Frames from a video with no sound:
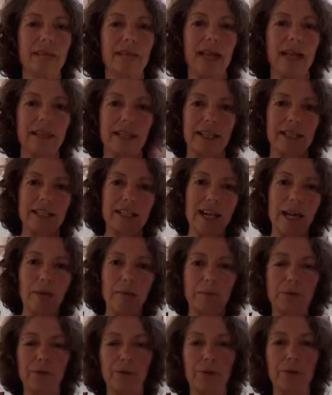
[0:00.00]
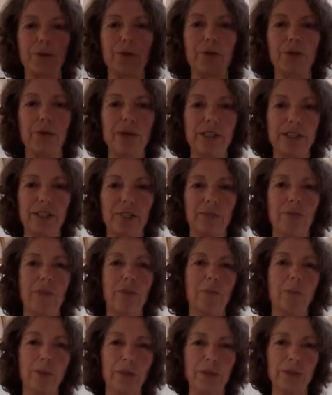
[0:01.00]
and then tap through the rest of the
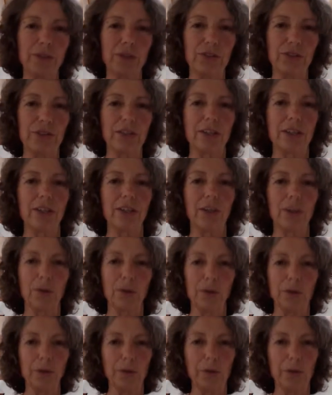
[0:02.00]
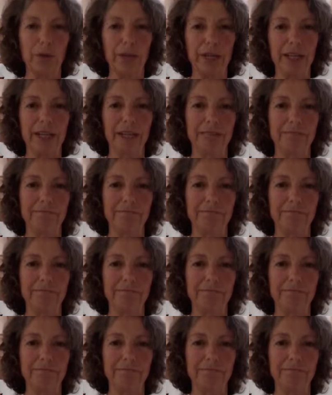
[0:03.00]
points on your body.